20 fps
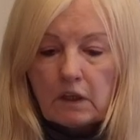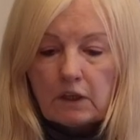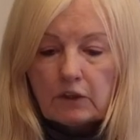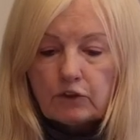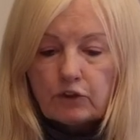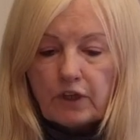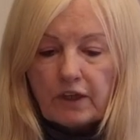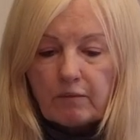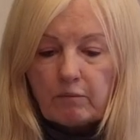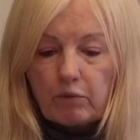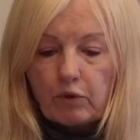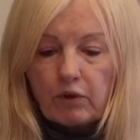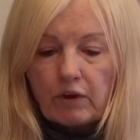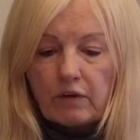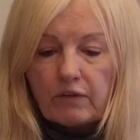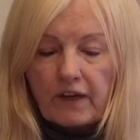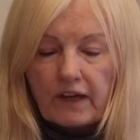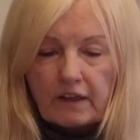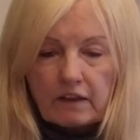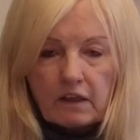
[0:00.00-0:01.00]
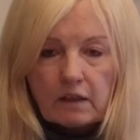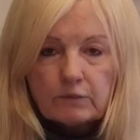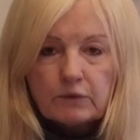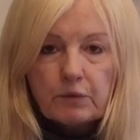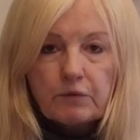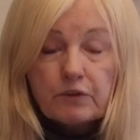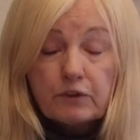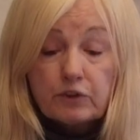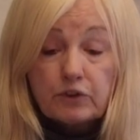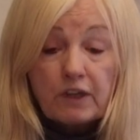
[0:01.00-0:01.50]
Jetboil that
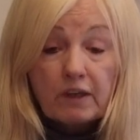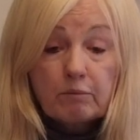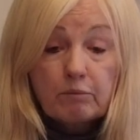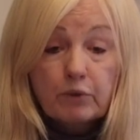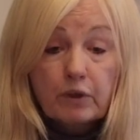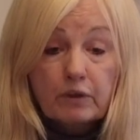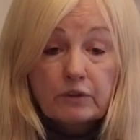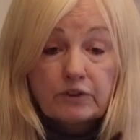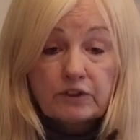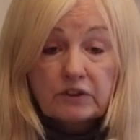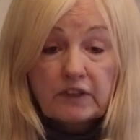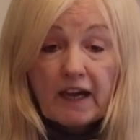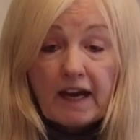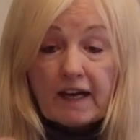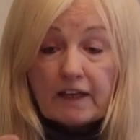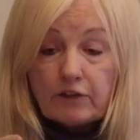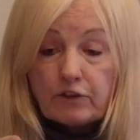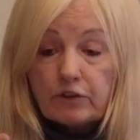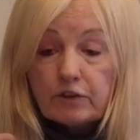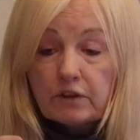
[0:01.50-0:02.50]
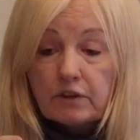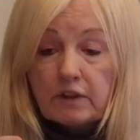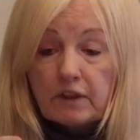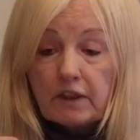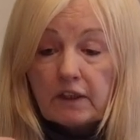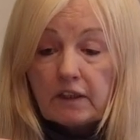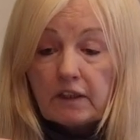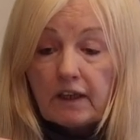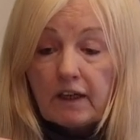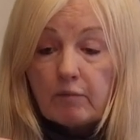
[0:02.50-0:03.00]
comes with the Jetboil stash,
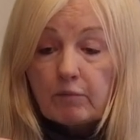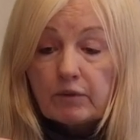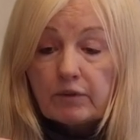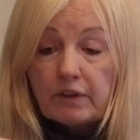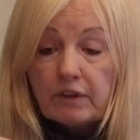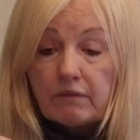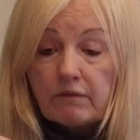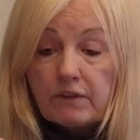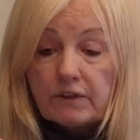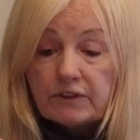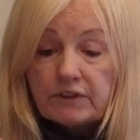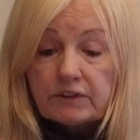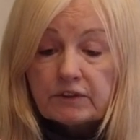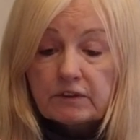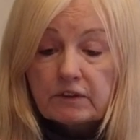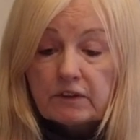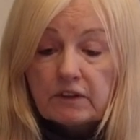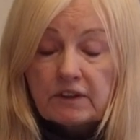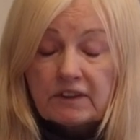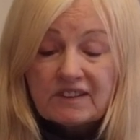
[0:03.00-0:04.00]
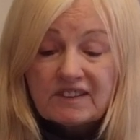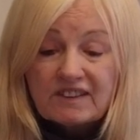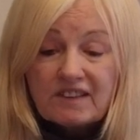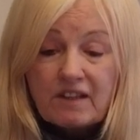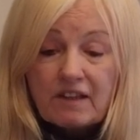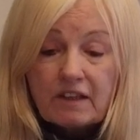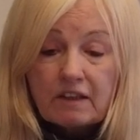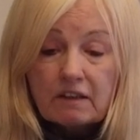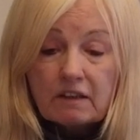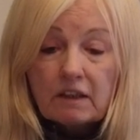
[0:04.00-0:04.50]
and I believe this is
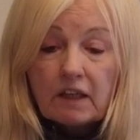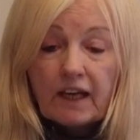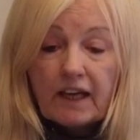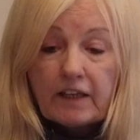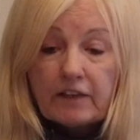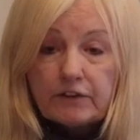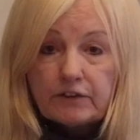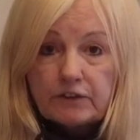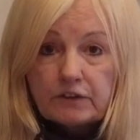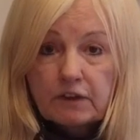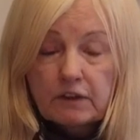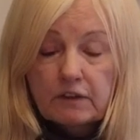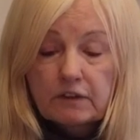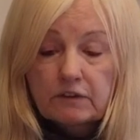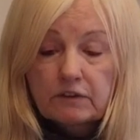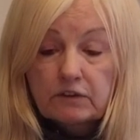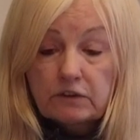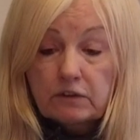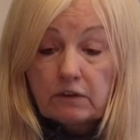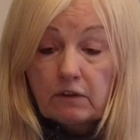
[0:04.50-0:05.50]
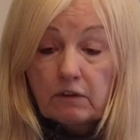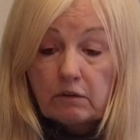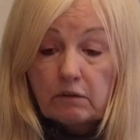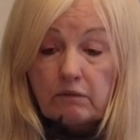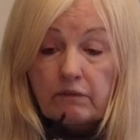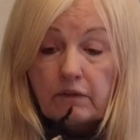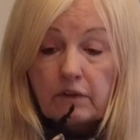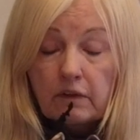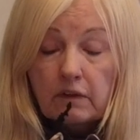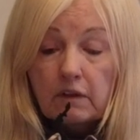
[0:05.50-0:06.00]
their lightest stove.